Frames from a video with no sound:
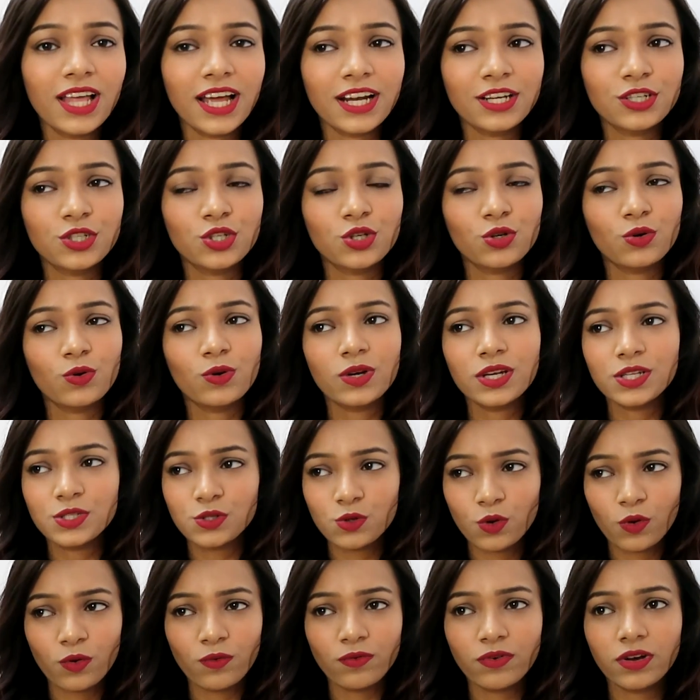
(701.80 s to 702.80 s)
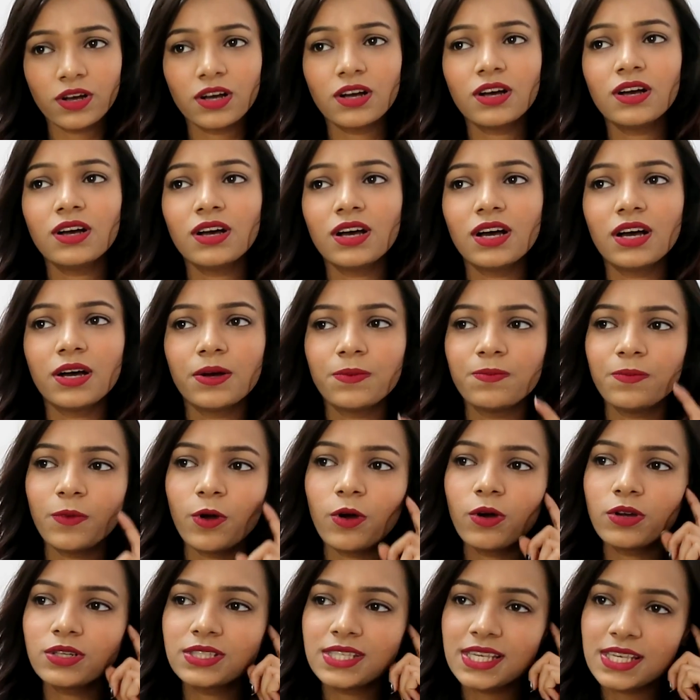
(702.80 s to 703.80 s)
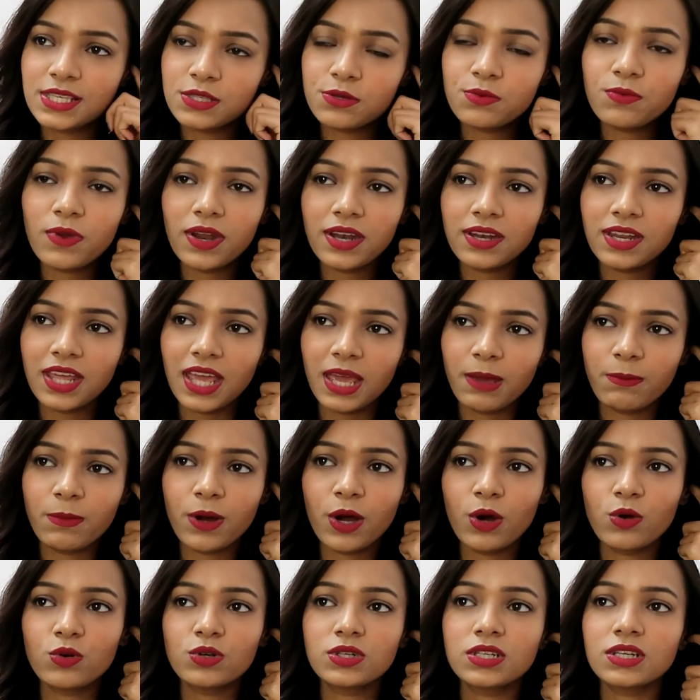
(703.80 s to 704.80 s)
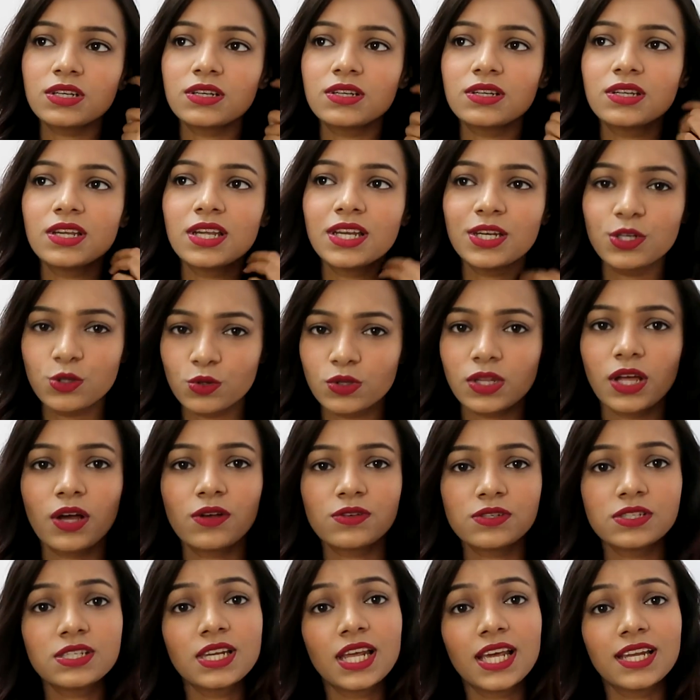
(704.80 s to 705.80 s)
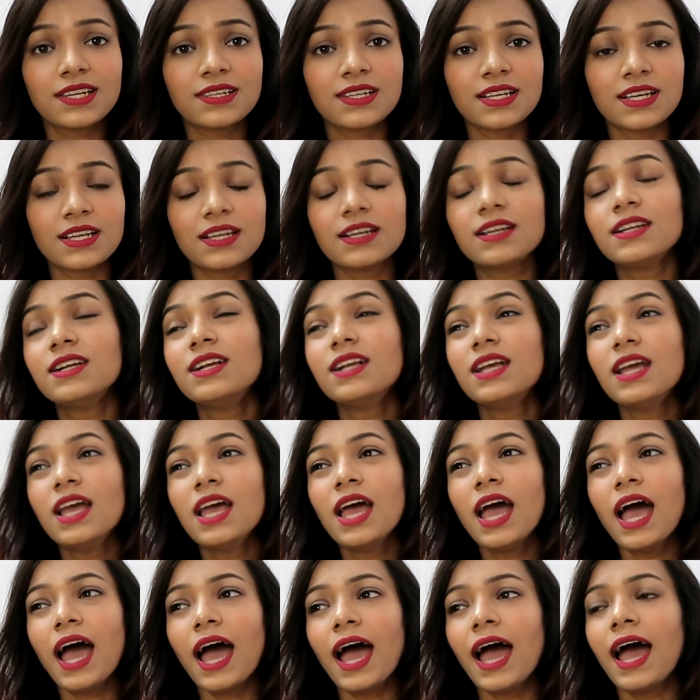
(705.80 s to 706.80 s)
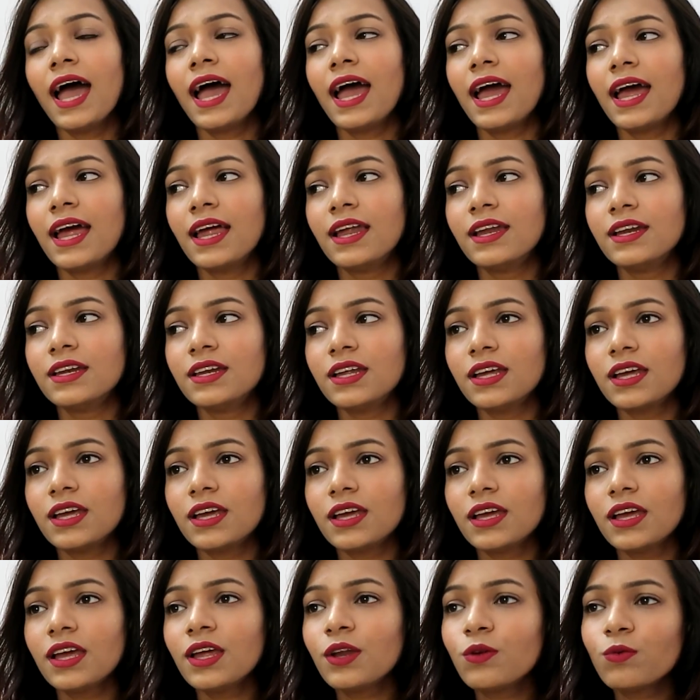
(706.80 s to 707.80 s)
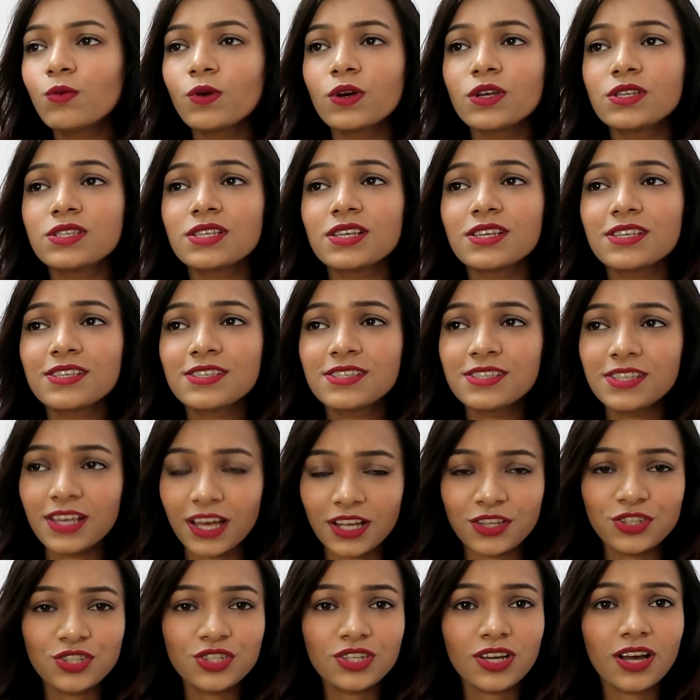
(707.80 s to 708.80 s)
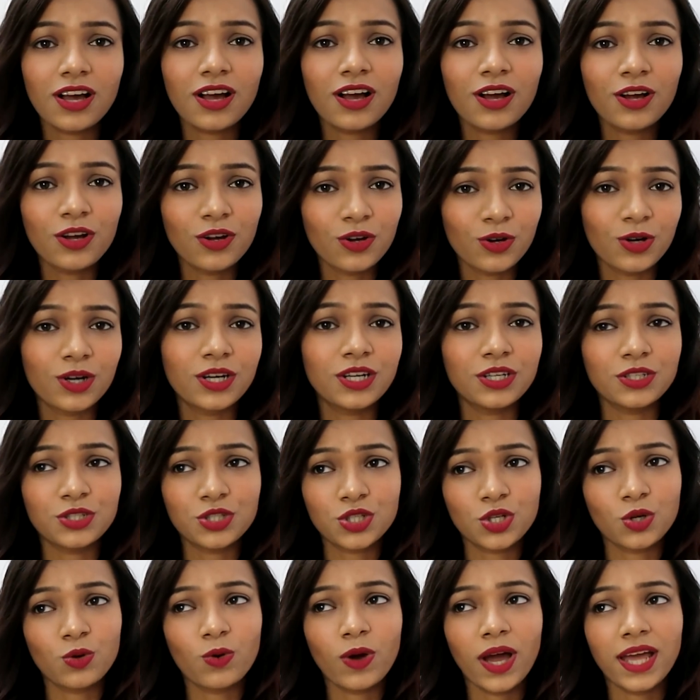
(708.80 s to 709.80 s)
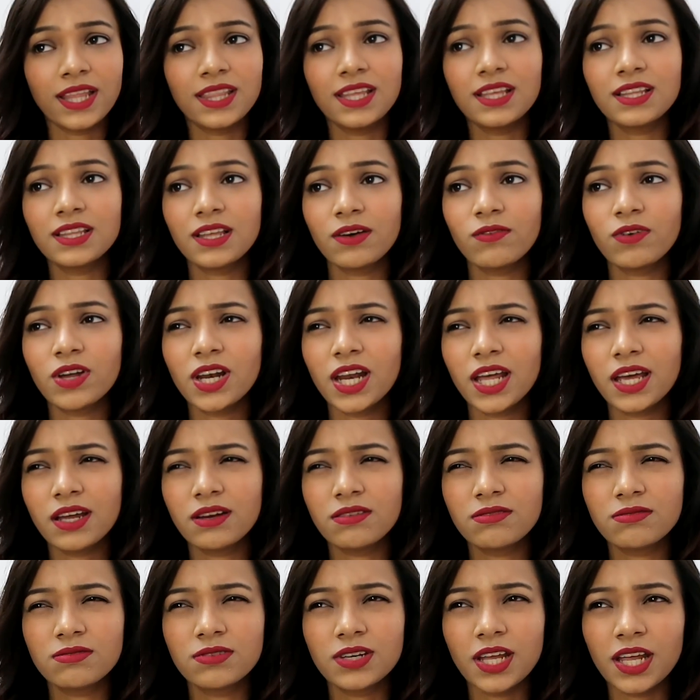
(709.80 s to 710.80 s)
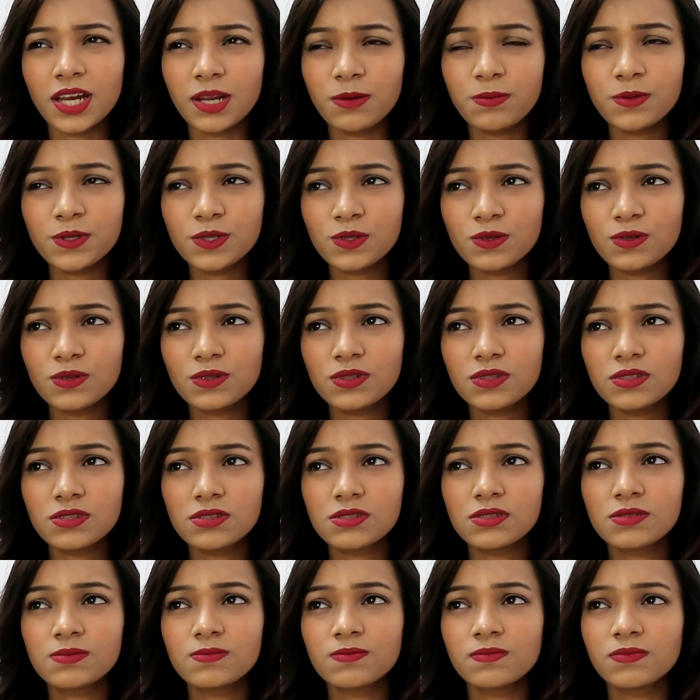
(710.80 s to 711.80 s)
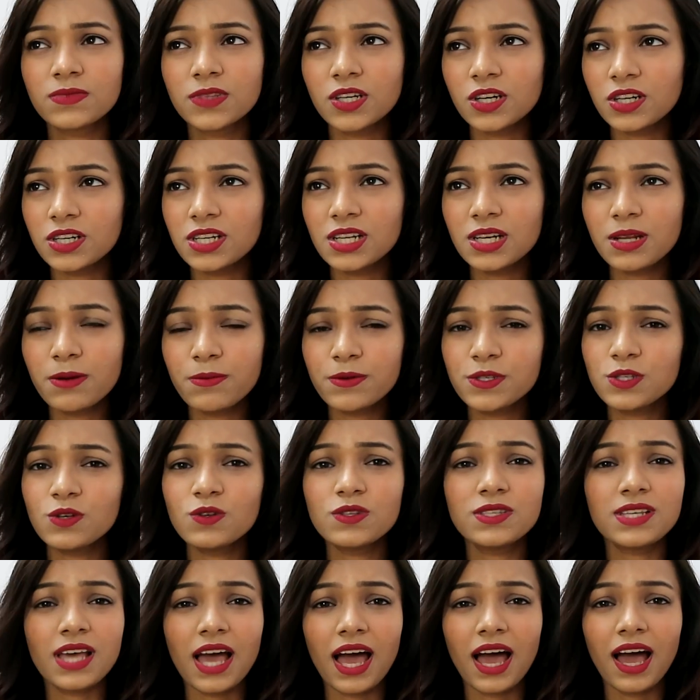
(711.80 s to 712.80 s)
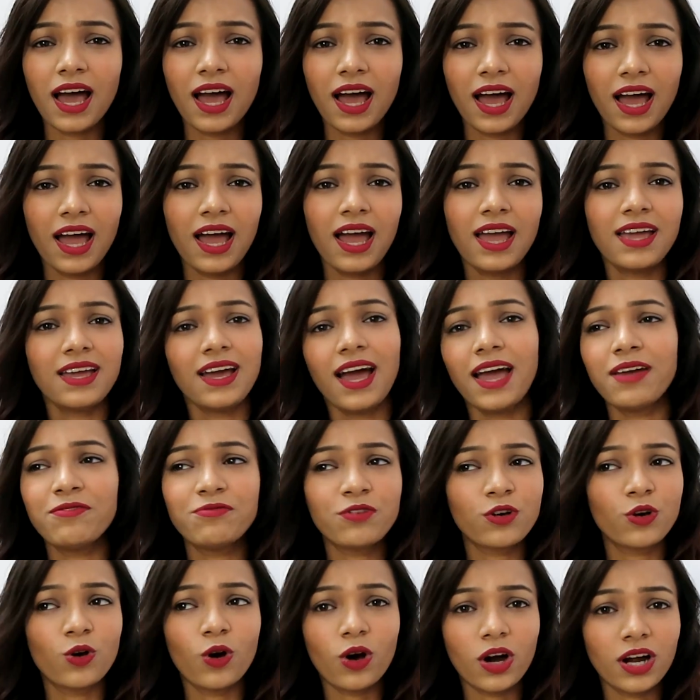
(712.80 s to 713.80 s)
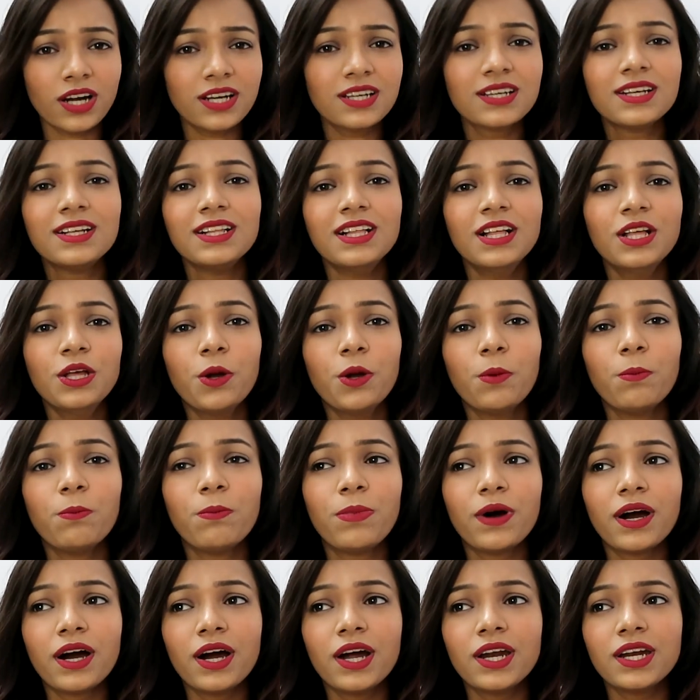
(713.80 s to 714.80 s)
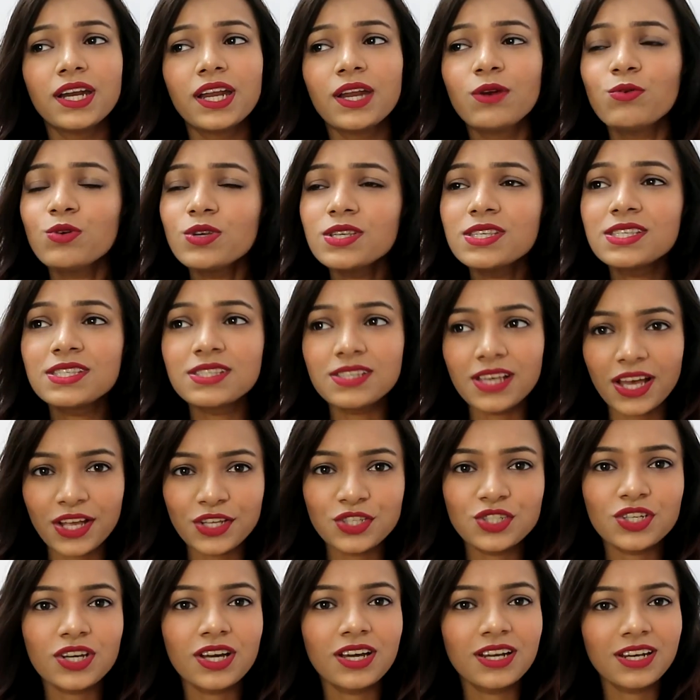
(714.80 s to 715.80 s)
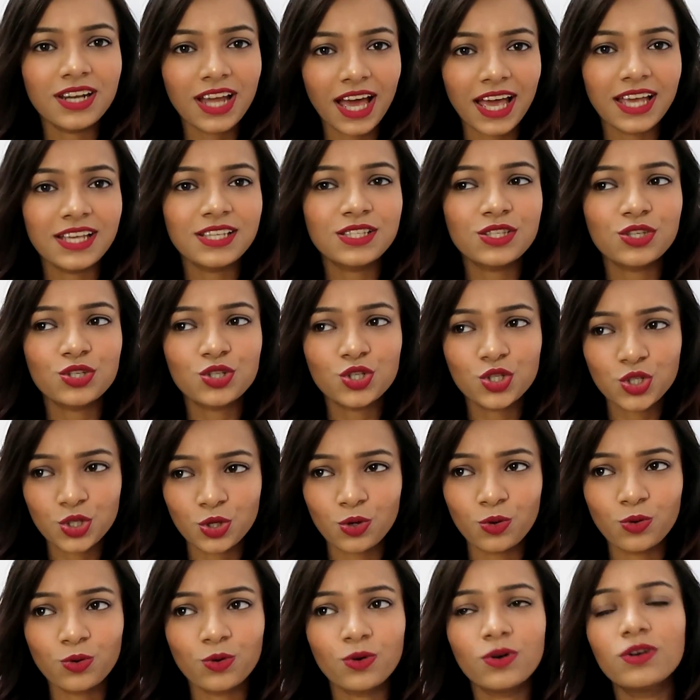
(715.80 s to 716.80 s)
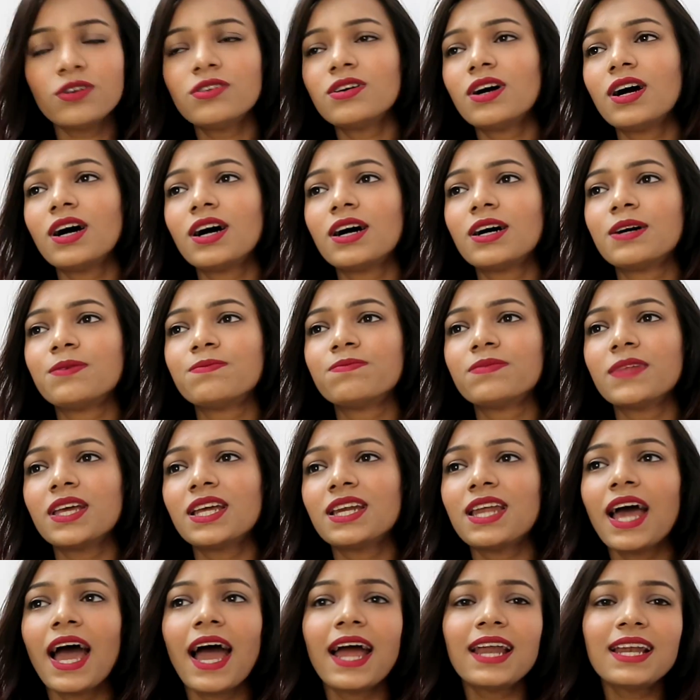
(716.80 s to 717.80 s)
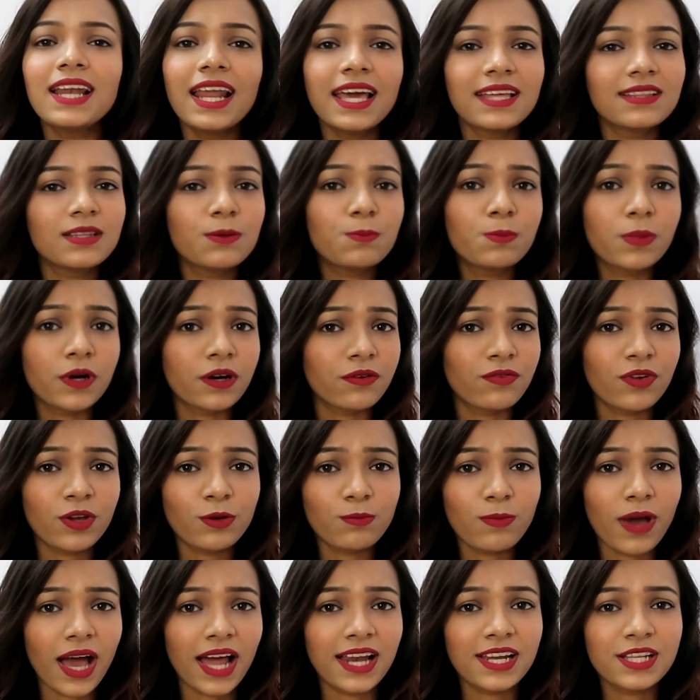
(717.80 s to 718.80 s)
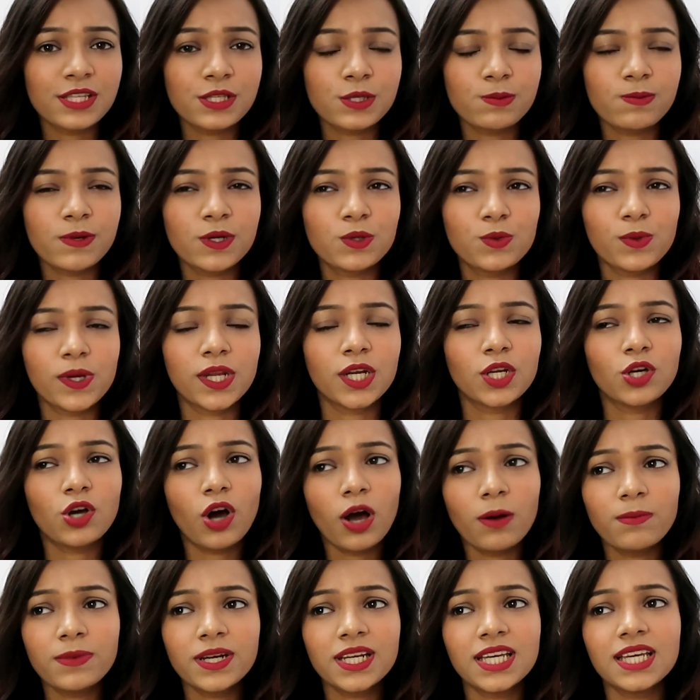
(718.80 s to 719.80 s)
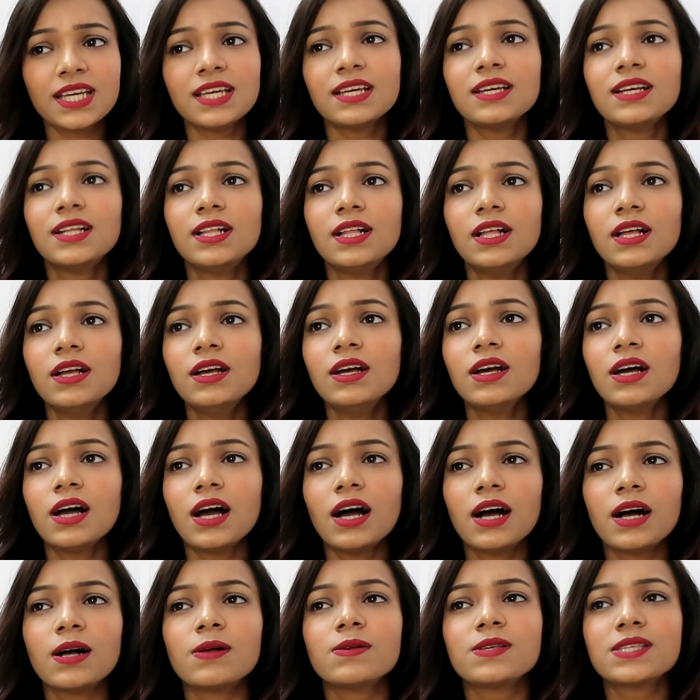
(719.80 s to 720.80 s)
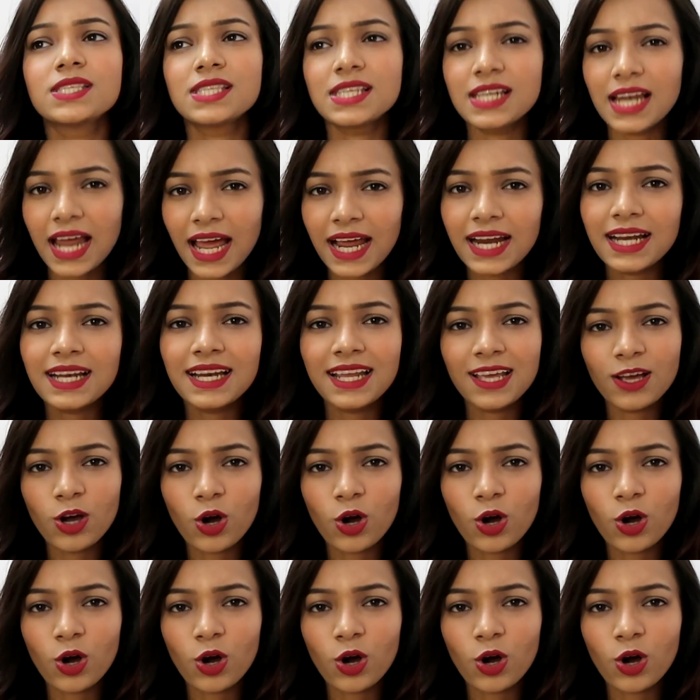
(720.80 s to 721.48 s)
that show. It's over. Season 1 came out in 2018 and it was such a good show. I think there were like 10 episodes, 13 episodes. I forgot, but it was such a nice show. It had like the perfect balance between comedy, slightly